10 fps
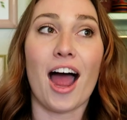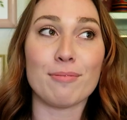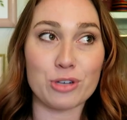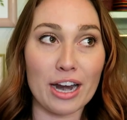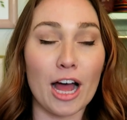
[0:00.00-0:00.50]

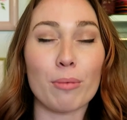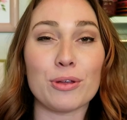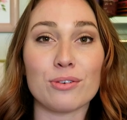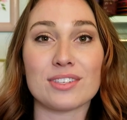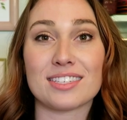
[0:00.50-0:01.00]
I'm trying to
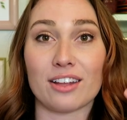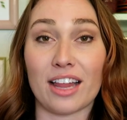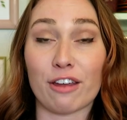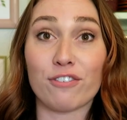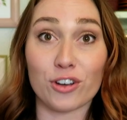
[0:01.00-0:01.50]
help you
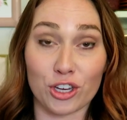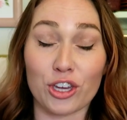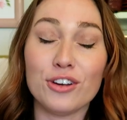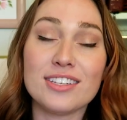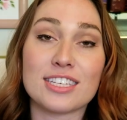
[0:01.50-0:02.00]
still like feel
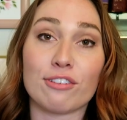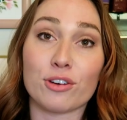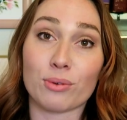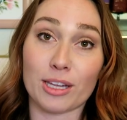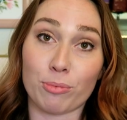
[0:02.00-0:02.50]
cute and still
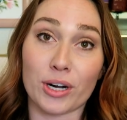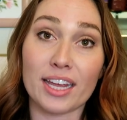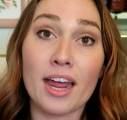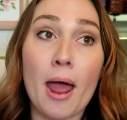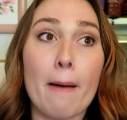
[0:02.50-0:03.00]
feel really
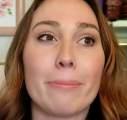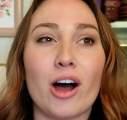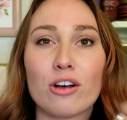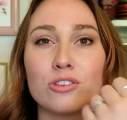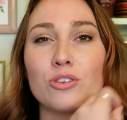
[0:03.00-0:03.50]
pretty,
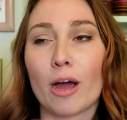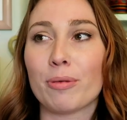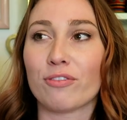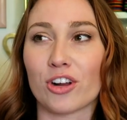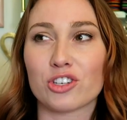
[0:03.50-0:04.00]
but also
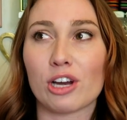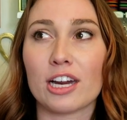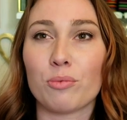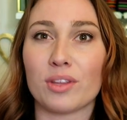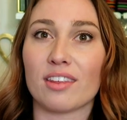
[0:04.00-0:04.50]
not be
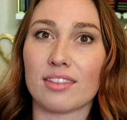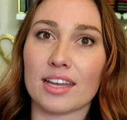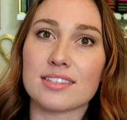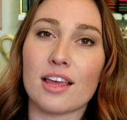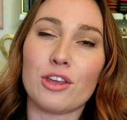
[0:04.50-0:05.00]
frustrated with the
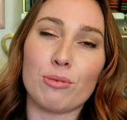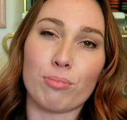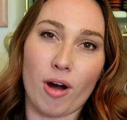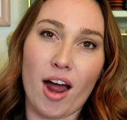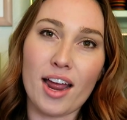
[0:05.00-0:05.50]
things that you
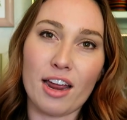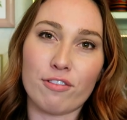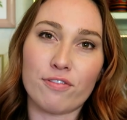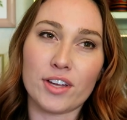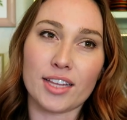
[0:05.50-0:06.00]
brought
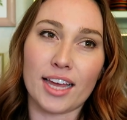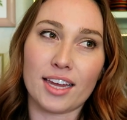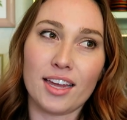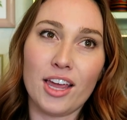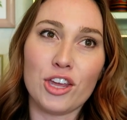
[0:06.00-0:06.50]
and feel
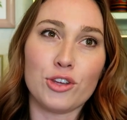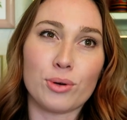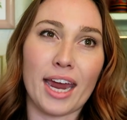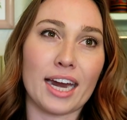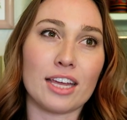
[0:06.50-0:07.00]
like
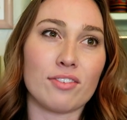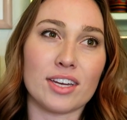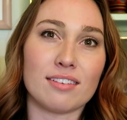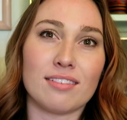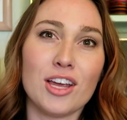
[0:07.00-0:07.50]
you can't
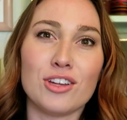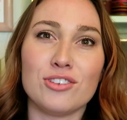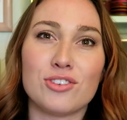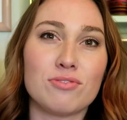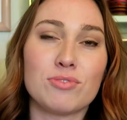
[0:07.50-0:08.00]
even
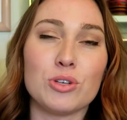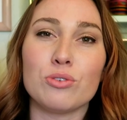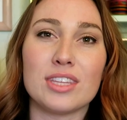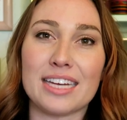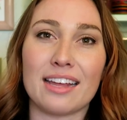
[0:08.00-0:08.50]

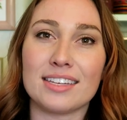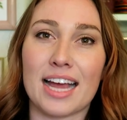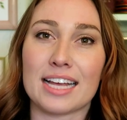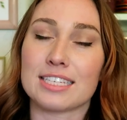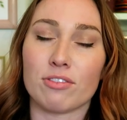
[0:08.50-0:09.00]
do the daily
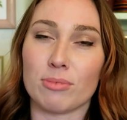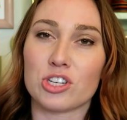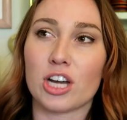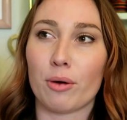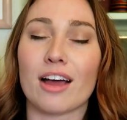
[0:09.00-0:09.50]
tasks of a
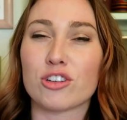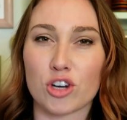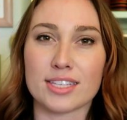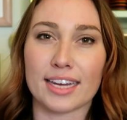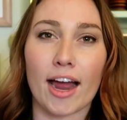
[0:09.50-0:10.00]
missionary without
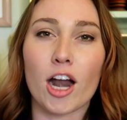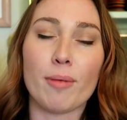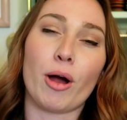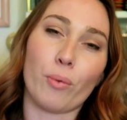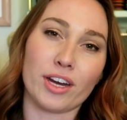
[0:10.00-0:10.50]
stressing out
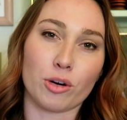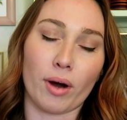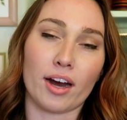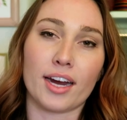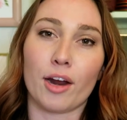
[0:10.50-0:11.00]
about what you're
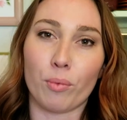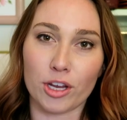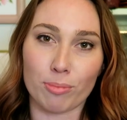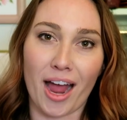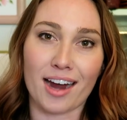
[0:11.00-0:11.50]
wearing and
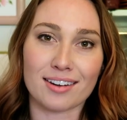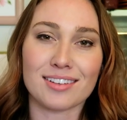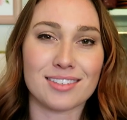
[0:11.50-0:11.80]
what you packed.